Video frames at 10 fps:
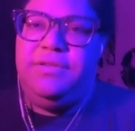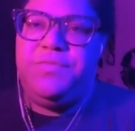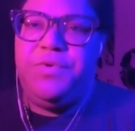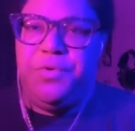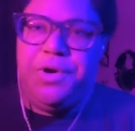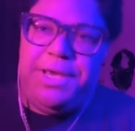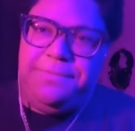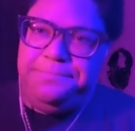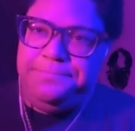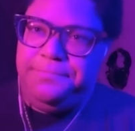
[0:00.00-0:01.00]

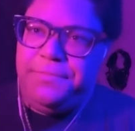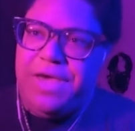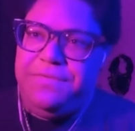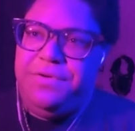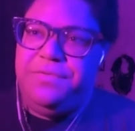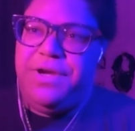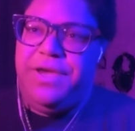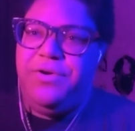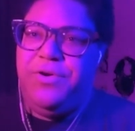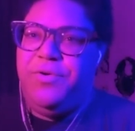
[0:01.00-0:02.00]
recording, I feel very at
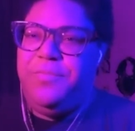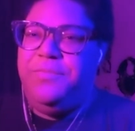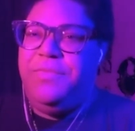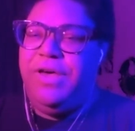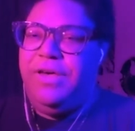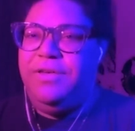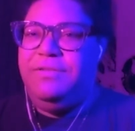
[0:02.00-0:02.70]
home. Uh,